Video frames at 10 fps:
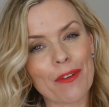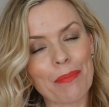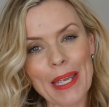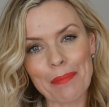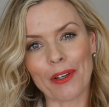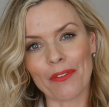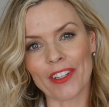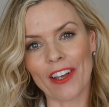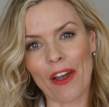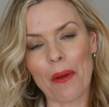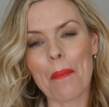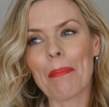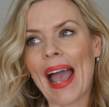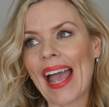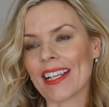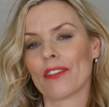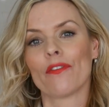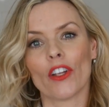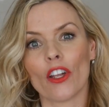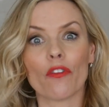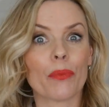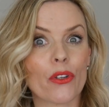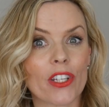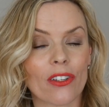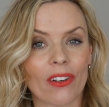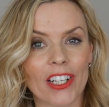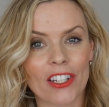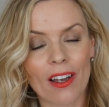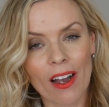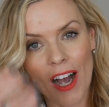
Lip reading: for people on the go, packed full of beauty knowledge.